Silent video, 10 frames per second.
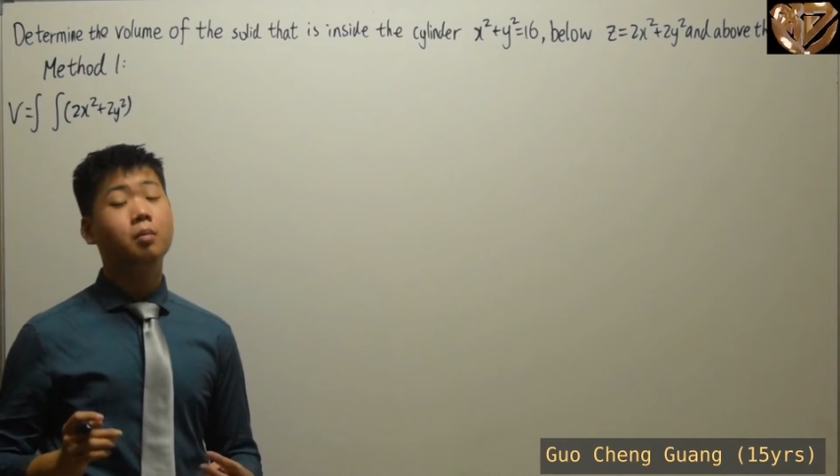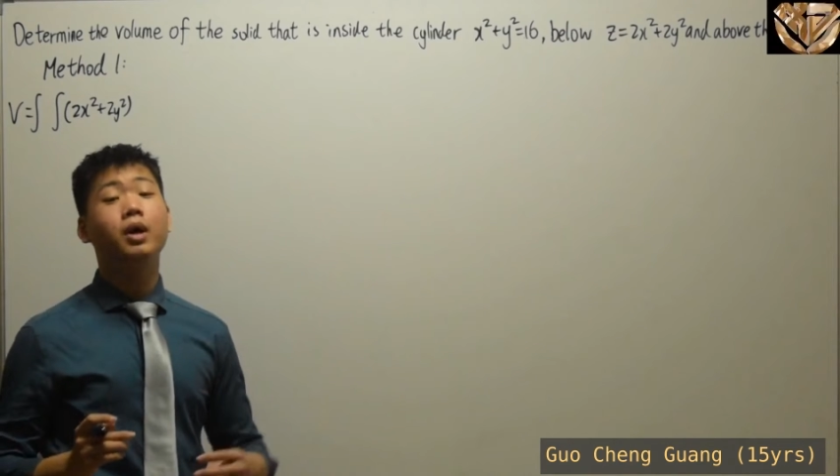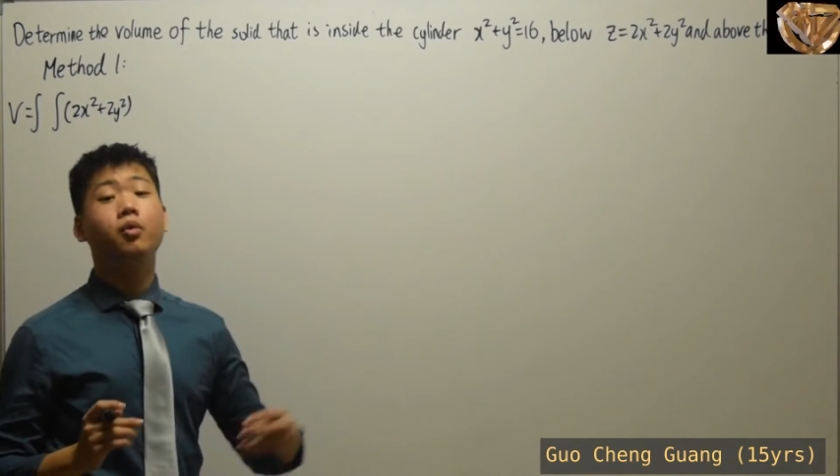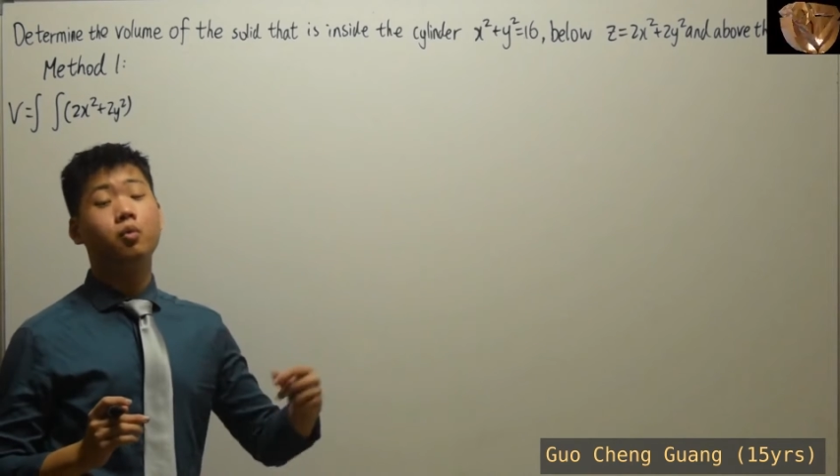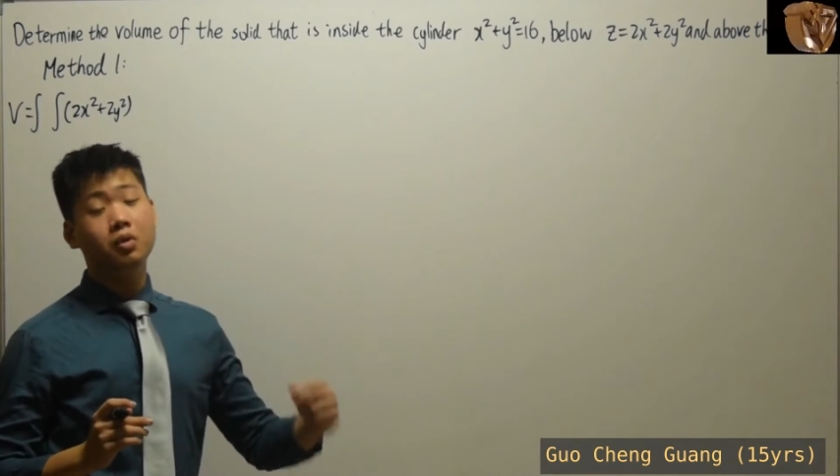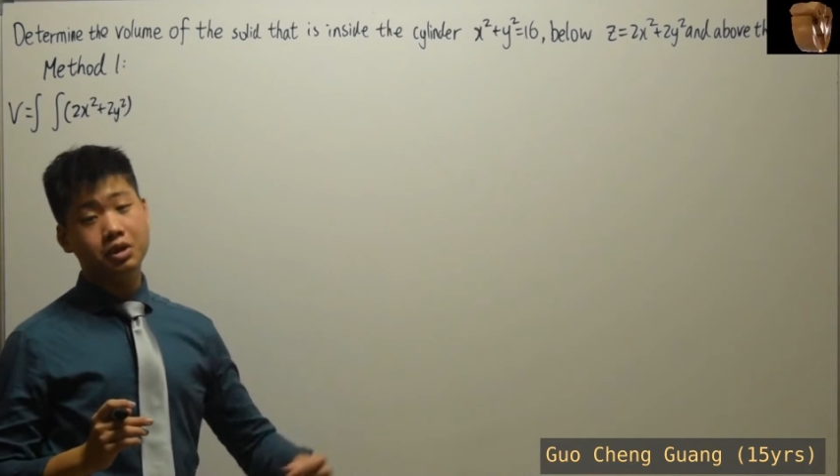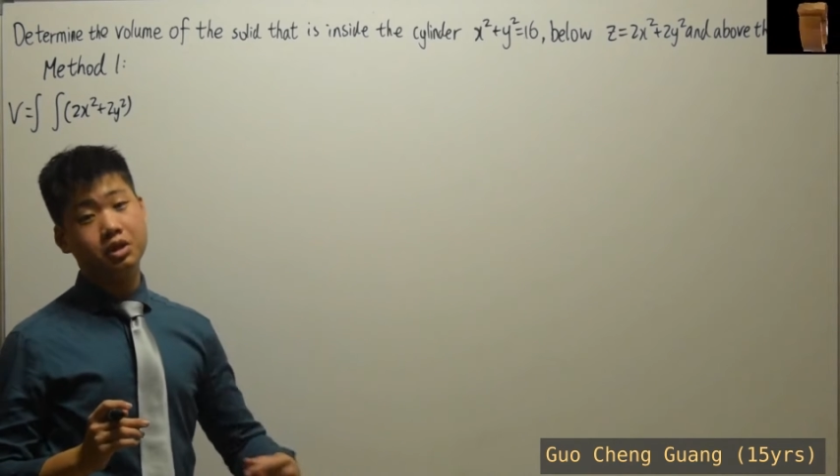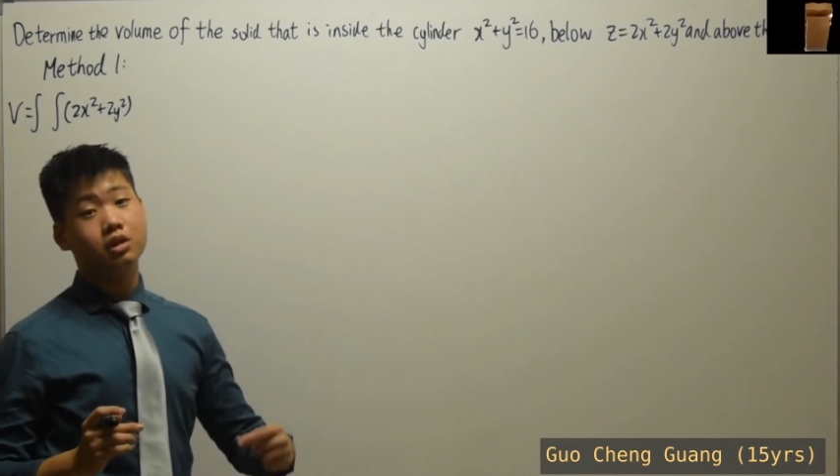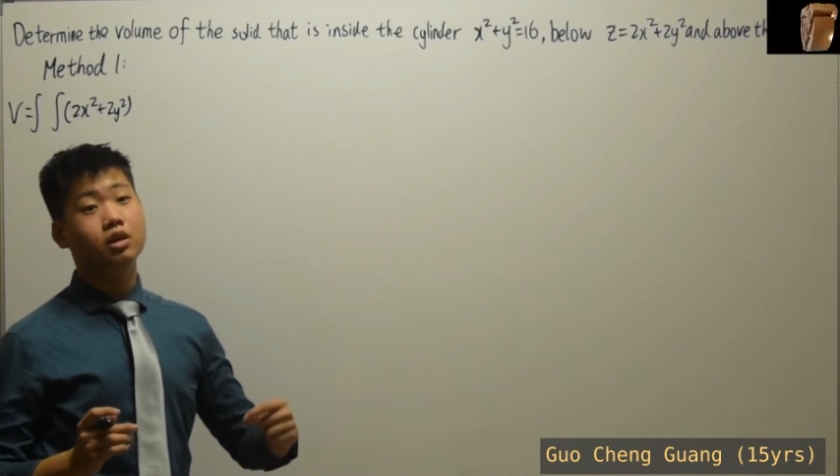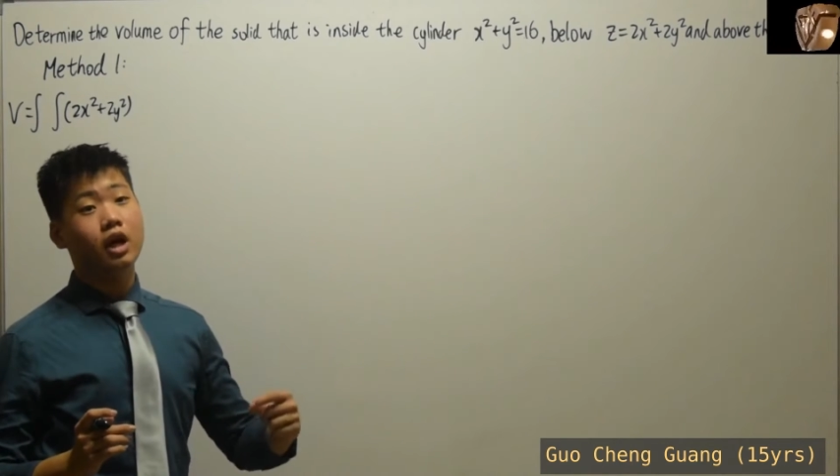but
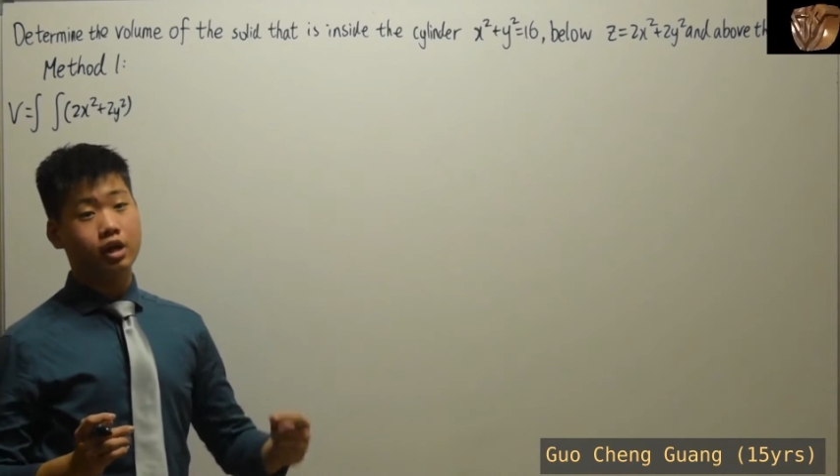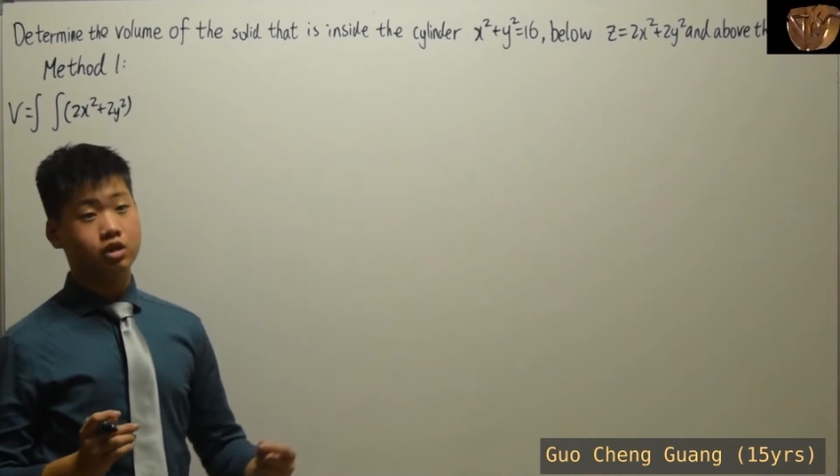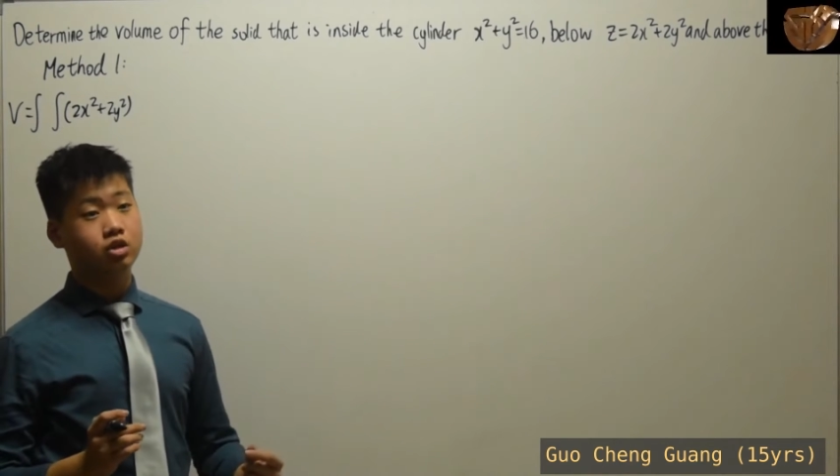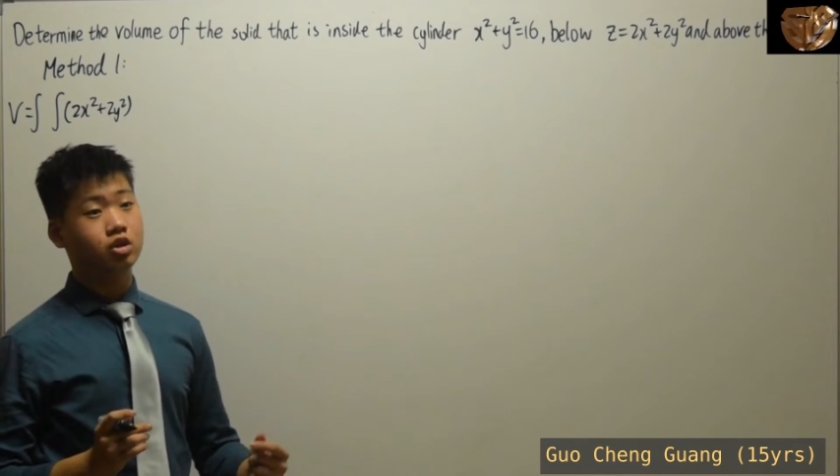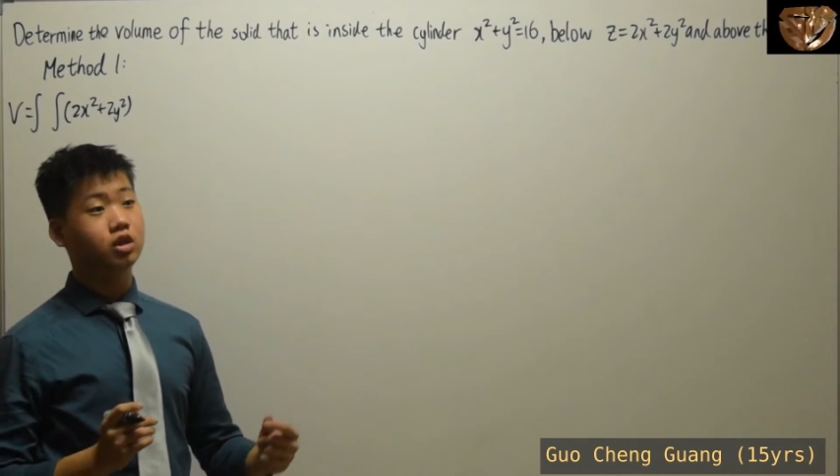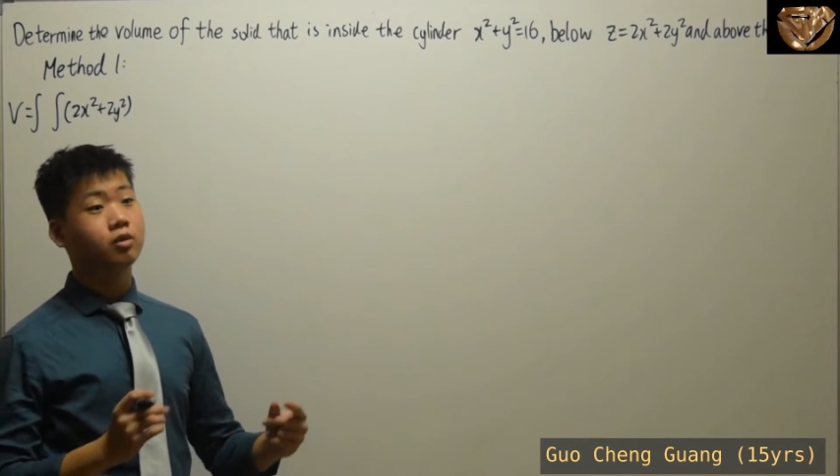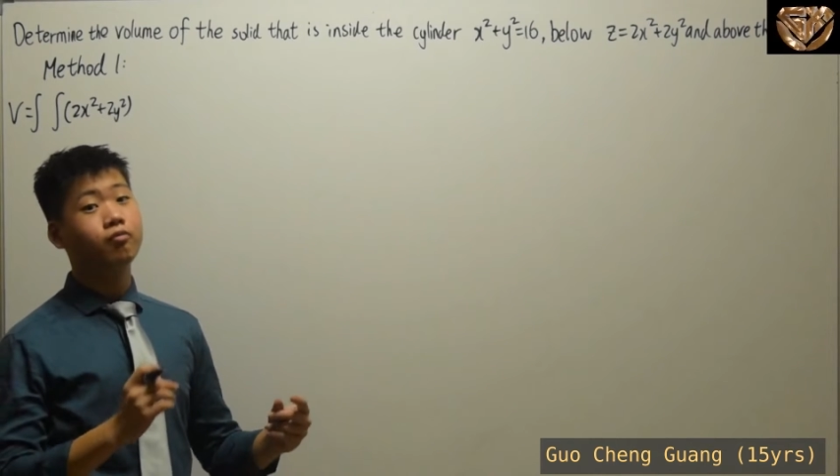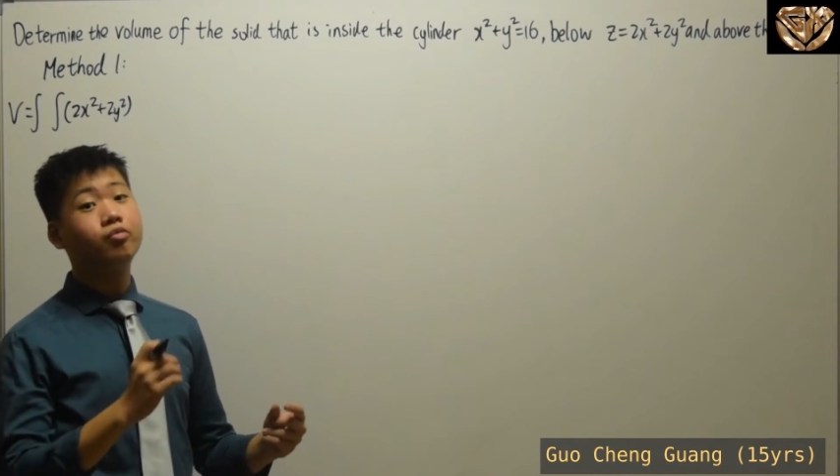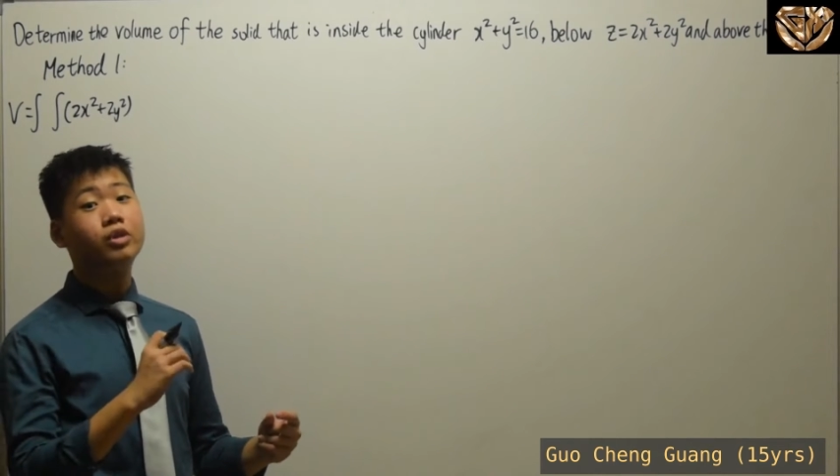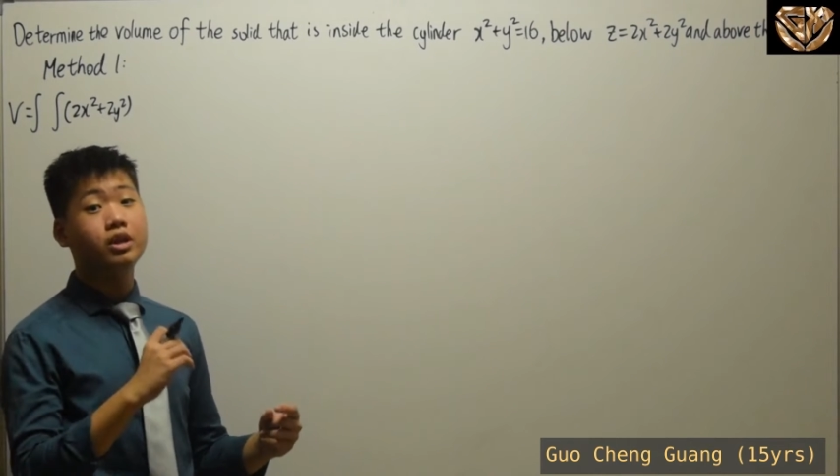with an extra
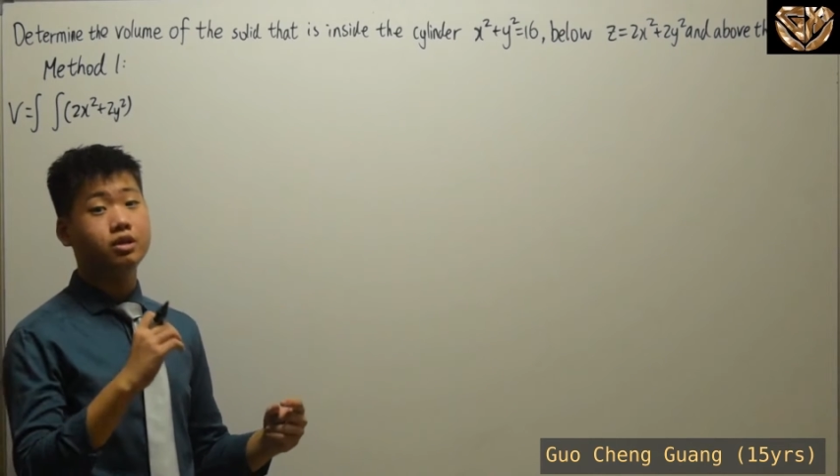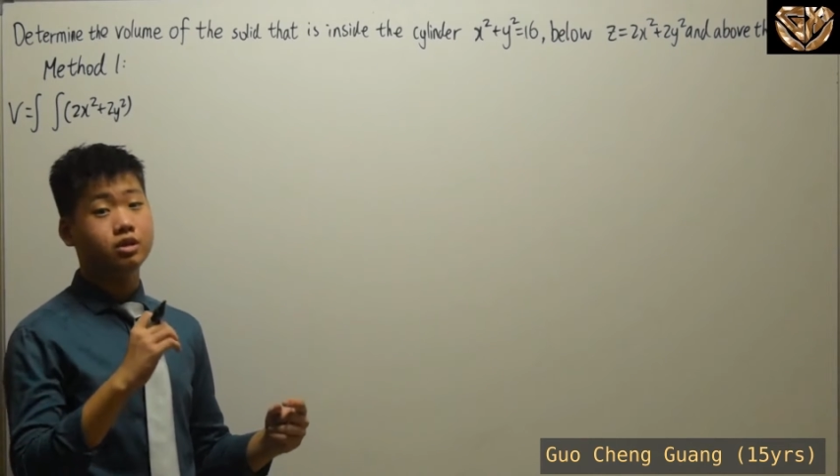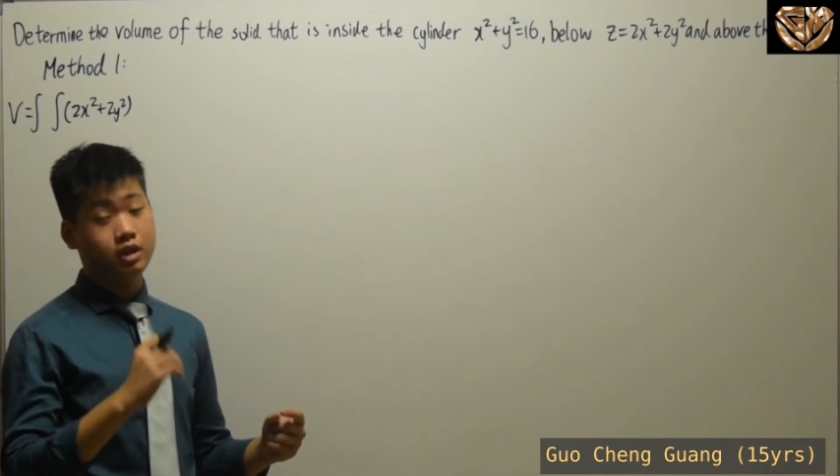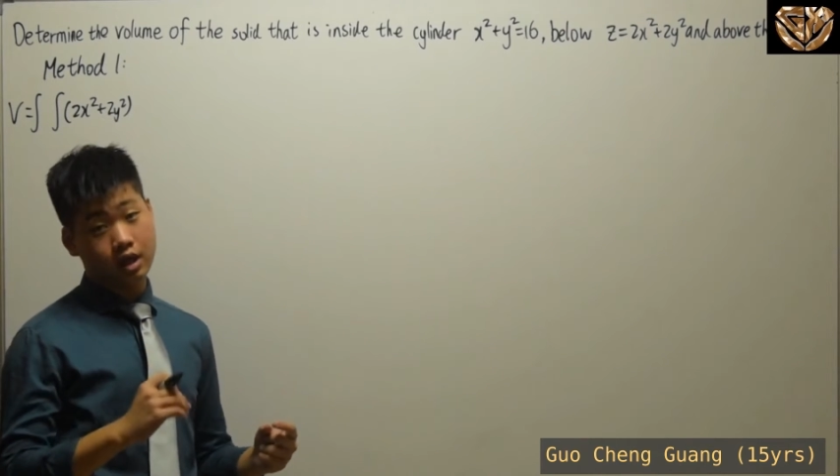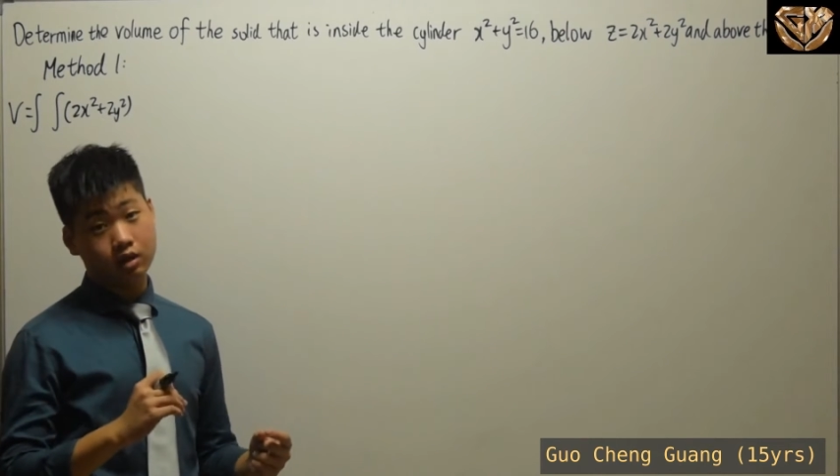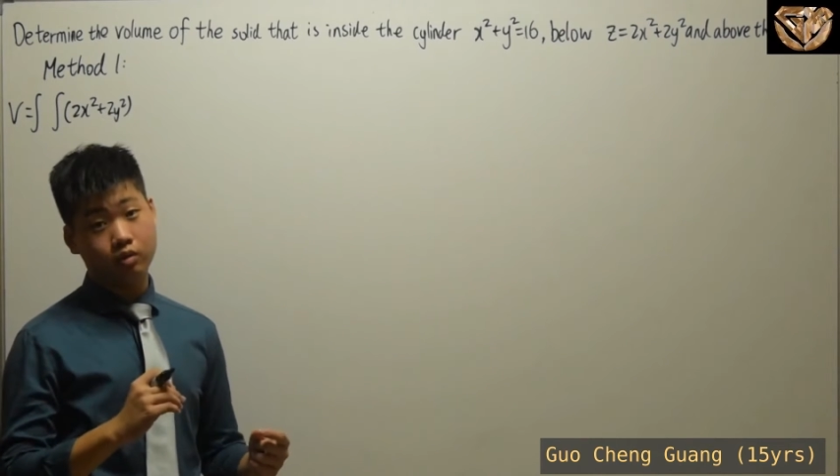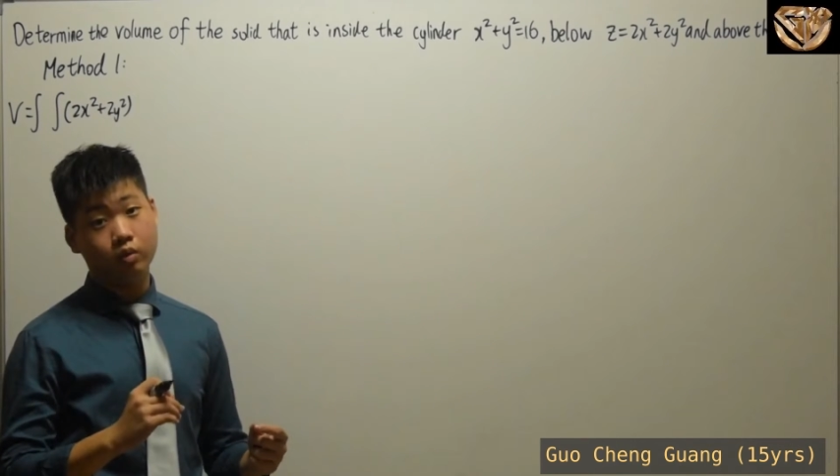dz,